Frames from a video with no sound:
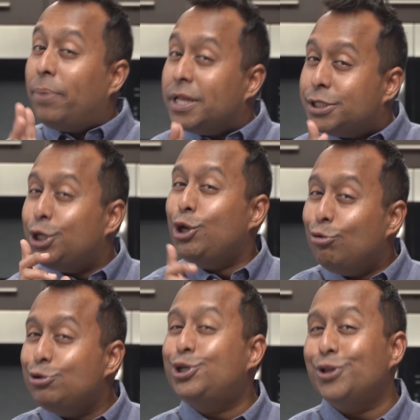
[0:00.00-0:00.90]
But it's
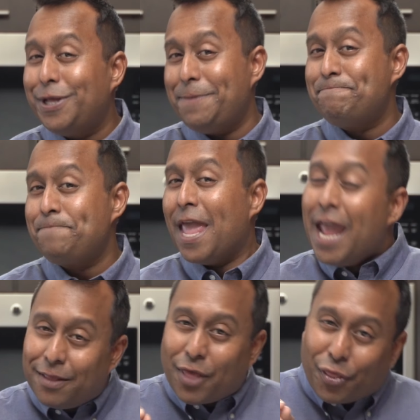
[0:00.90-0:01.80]
usually
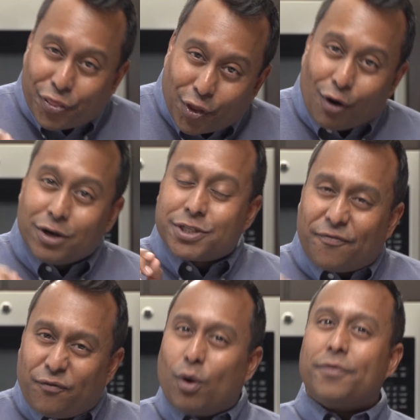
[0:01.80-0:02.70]
in the third to
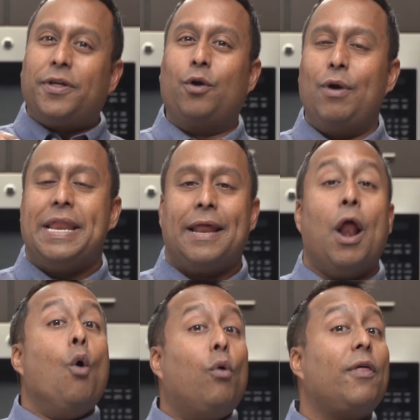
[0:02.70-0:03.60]
fourth ingredient
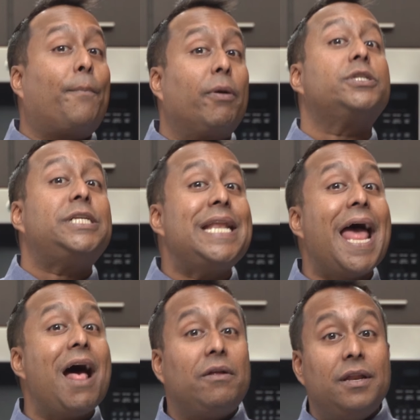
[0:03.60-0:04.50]
where the
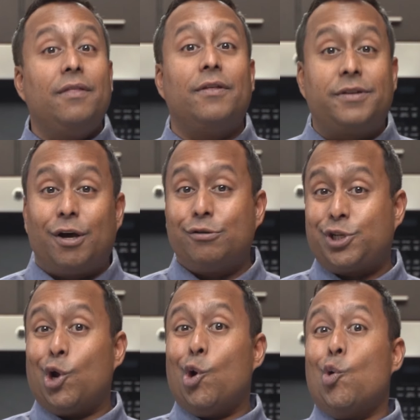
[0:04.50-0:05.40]
personality of the
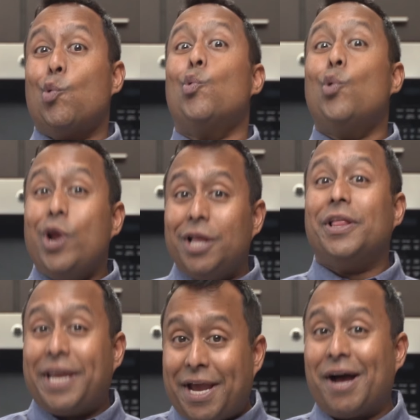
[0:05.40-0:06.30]
toast
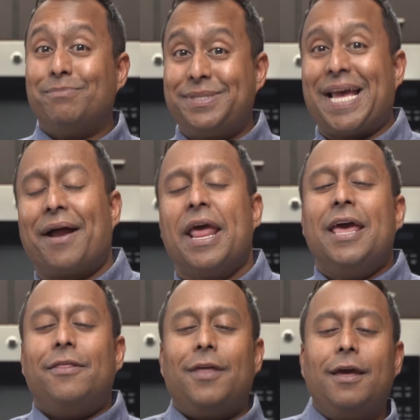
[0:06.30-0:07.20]
really comes out.
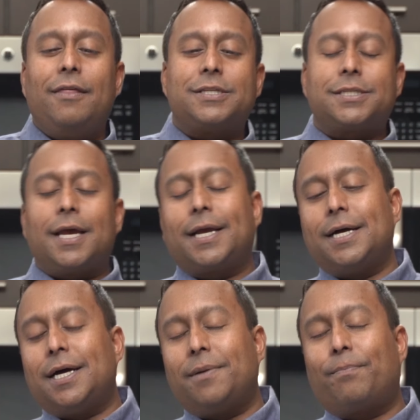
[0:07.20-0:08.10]
Think of this like
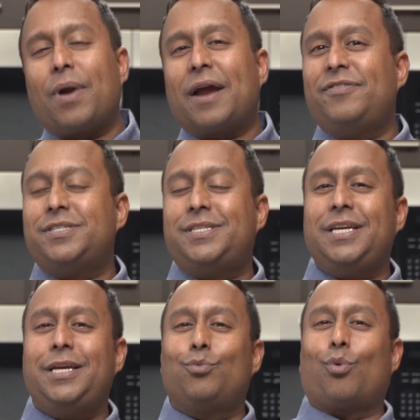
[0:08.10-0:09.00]
a
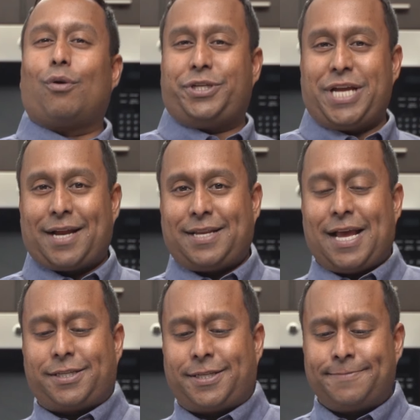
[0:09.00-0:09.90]
breakfasty Rorschach
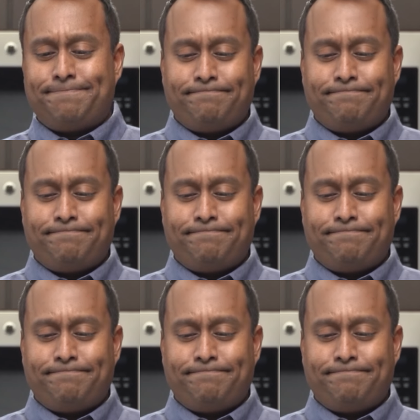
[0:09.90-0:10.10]
test.